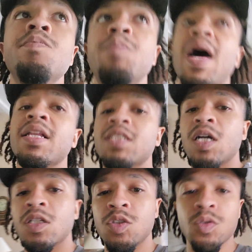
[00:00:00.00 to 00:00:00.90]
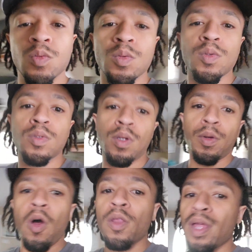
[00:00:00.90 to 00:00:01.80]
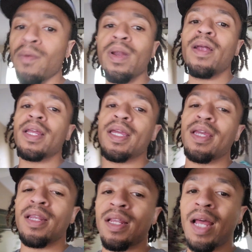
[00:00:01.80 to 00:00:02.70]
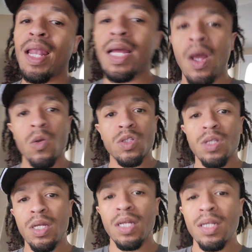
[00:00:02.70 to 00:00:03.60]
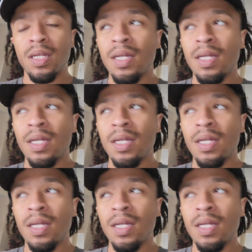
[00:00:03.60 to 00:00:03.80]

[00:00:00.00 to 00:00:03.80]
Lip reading: Peloton too. Calling that one out again. I like how it's looking.